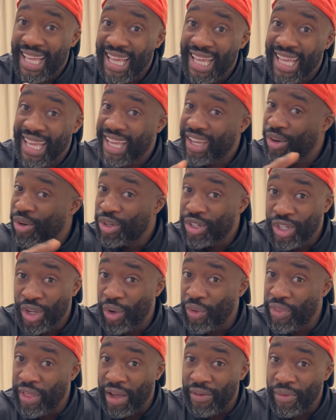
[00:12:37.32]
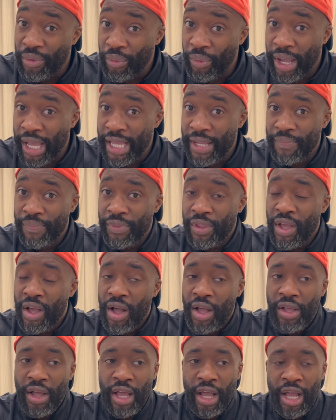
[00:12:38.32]
it could go the other way.
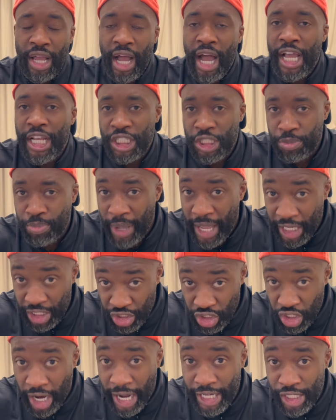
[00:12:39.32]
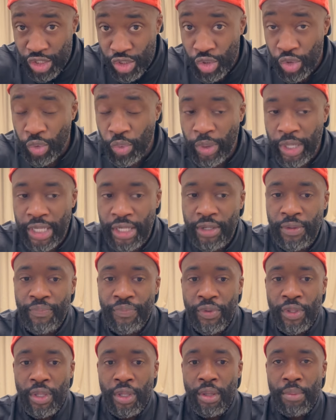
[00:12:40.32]
I expect Jai to win,
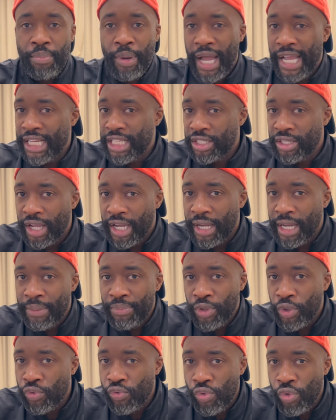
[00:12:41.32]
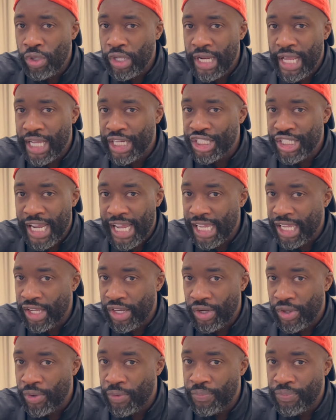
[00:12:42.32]
but I'm not ruling out Jack, you
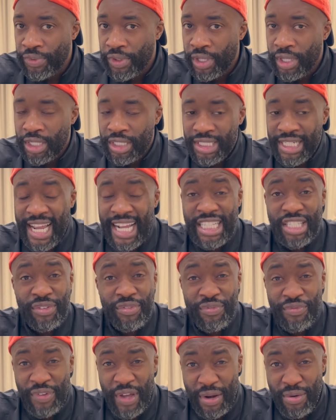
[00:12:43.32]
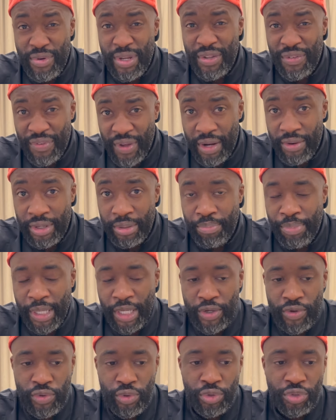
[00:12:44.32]
know. Jack's a very, very big
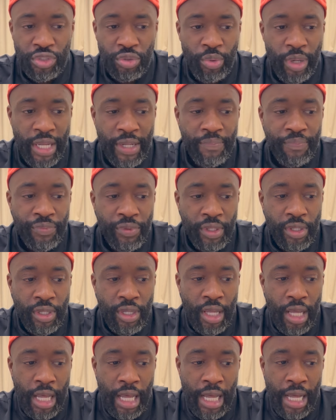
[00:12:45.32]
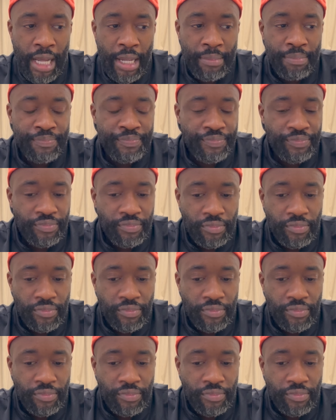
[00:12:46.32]
cruiserweight. Can